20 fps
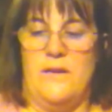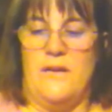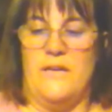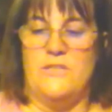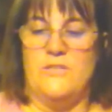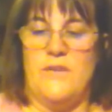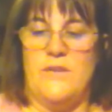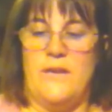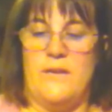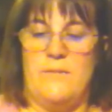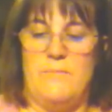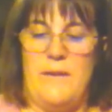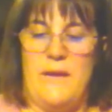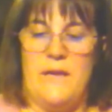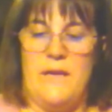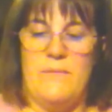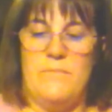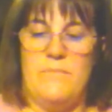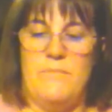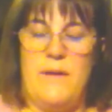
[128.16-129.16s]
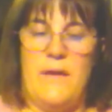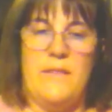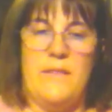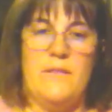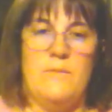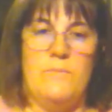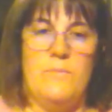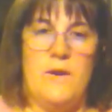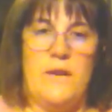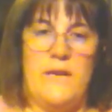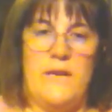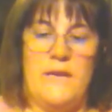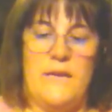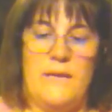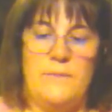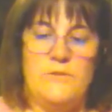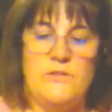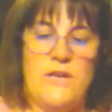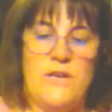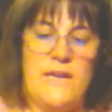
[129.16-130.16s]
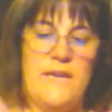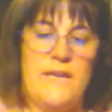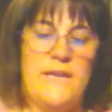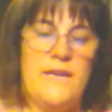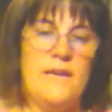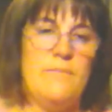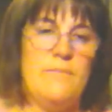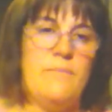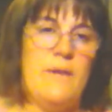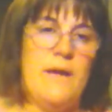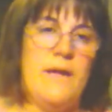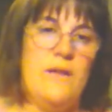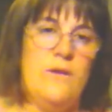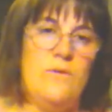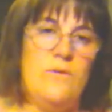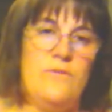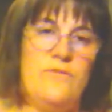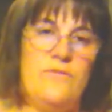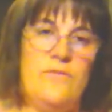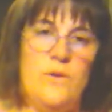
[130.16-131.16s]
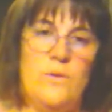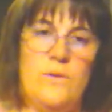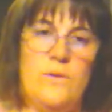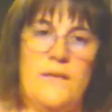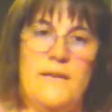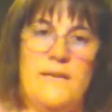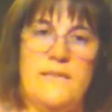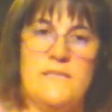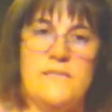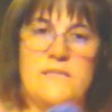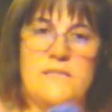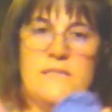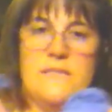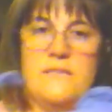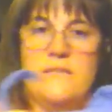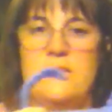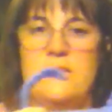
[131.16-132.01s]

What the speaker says: try to make them one. And I'm trying to get my UFO list